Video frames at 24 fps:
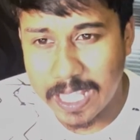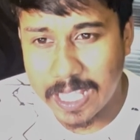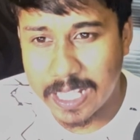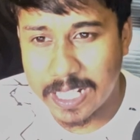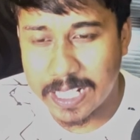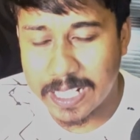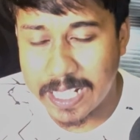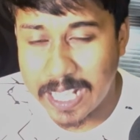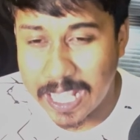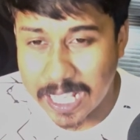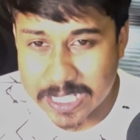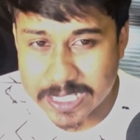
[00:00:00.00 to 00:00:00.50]

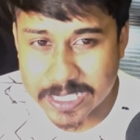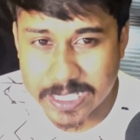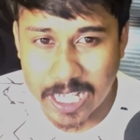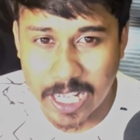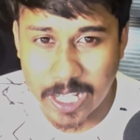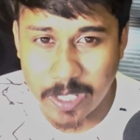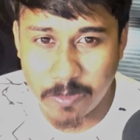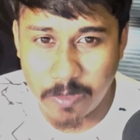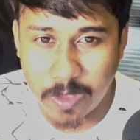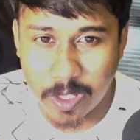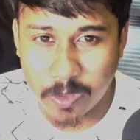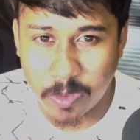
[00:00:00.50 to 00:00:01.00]
next
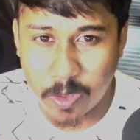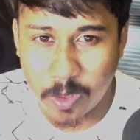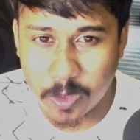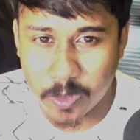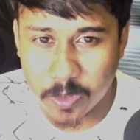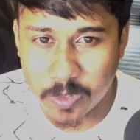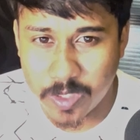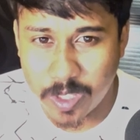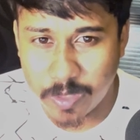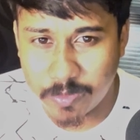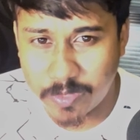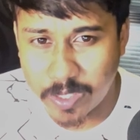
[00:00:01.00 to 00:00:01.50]
line we are going
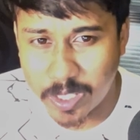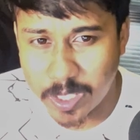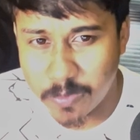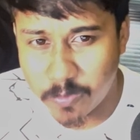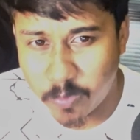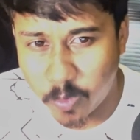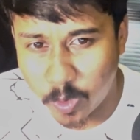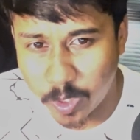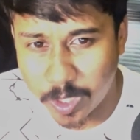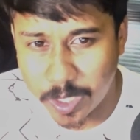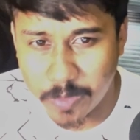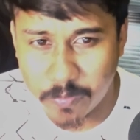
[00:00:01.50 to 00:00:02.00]
to see after
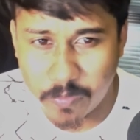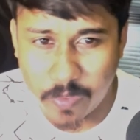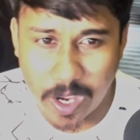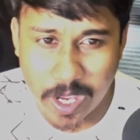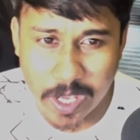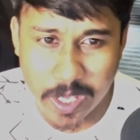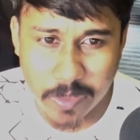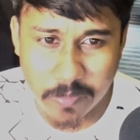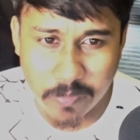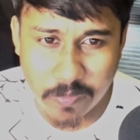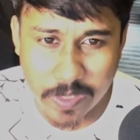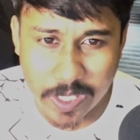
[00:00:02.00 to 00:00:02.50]
e4,
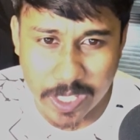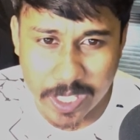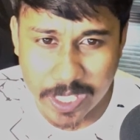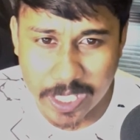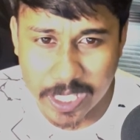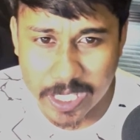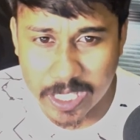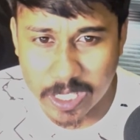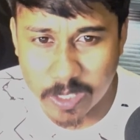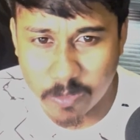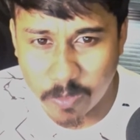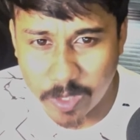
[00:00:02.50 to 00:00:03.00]
d5,
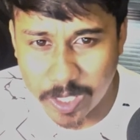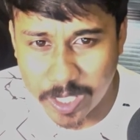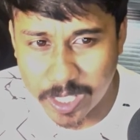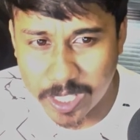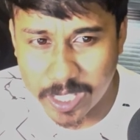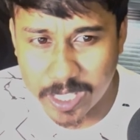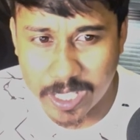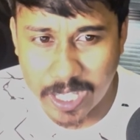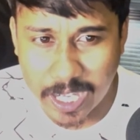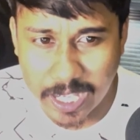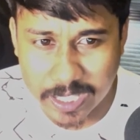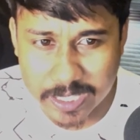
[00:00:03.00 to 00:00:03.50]
ed, queen
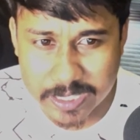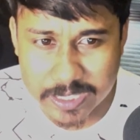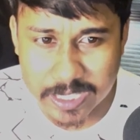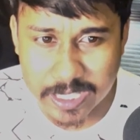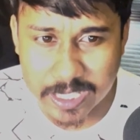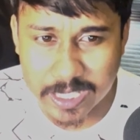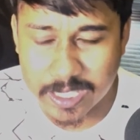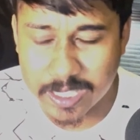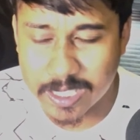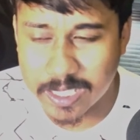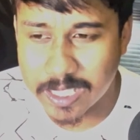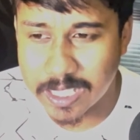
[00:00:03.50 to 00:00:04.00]
d, knight
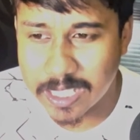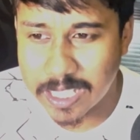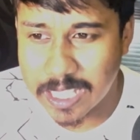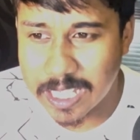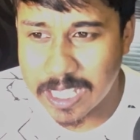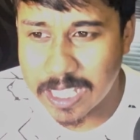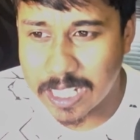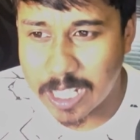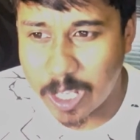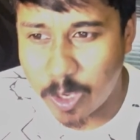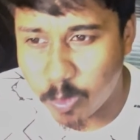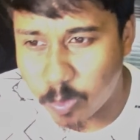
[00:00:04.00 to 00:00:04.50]
c.
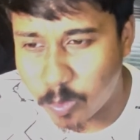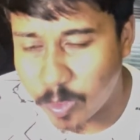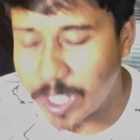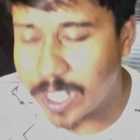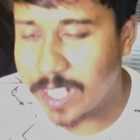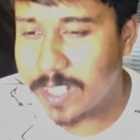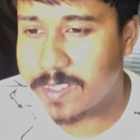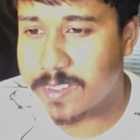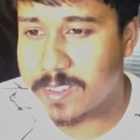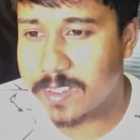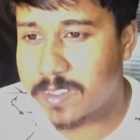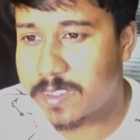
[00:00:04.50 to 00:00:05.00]
Now queen
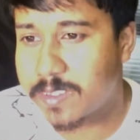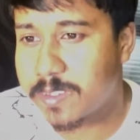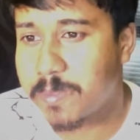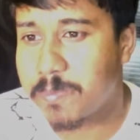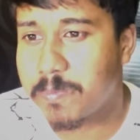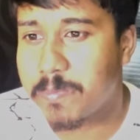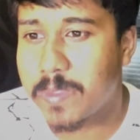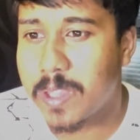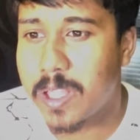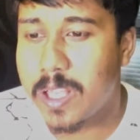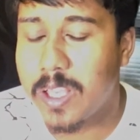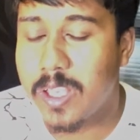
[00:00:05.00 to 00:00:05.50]
d6.
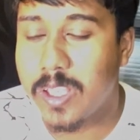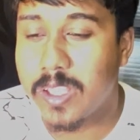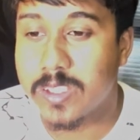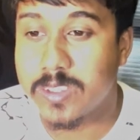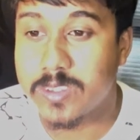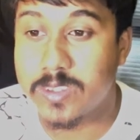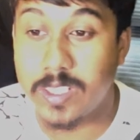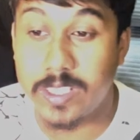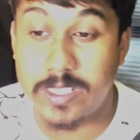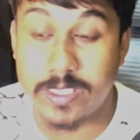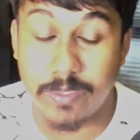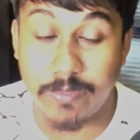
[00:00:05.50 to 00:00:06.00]

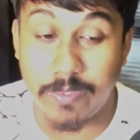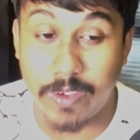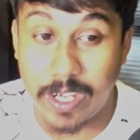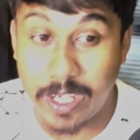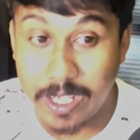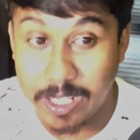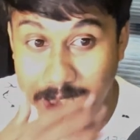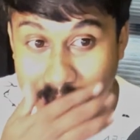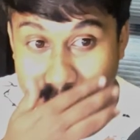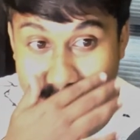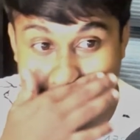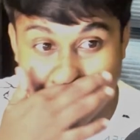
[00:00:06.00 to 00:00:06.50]
So it's a
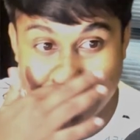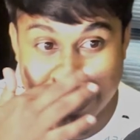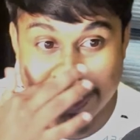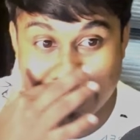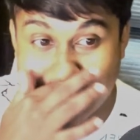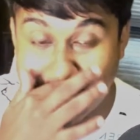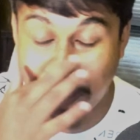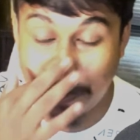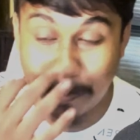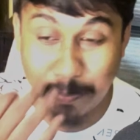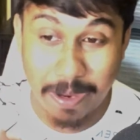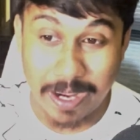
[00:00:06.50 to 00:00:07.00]
very
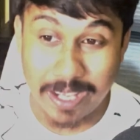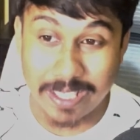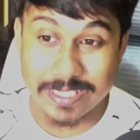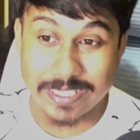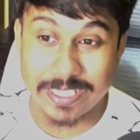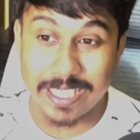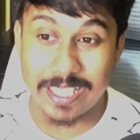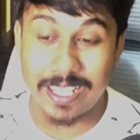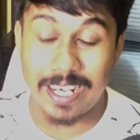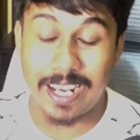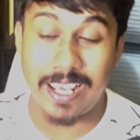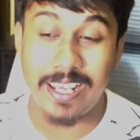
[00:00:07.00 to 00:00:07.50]

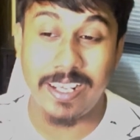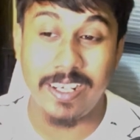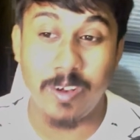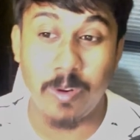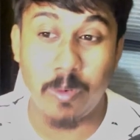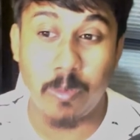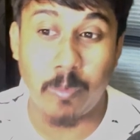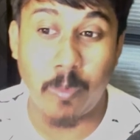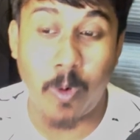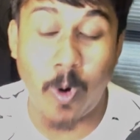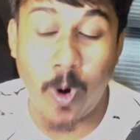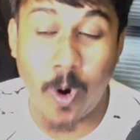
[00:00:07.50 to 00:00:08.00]
surprising life.
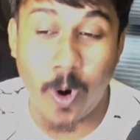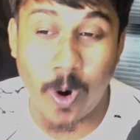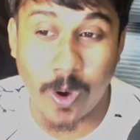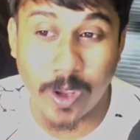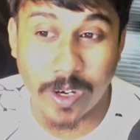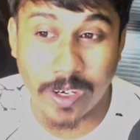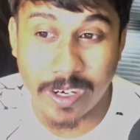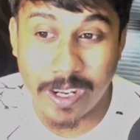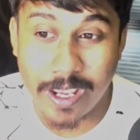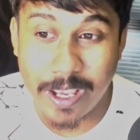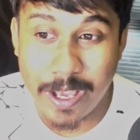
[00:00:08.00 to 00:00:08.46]
Or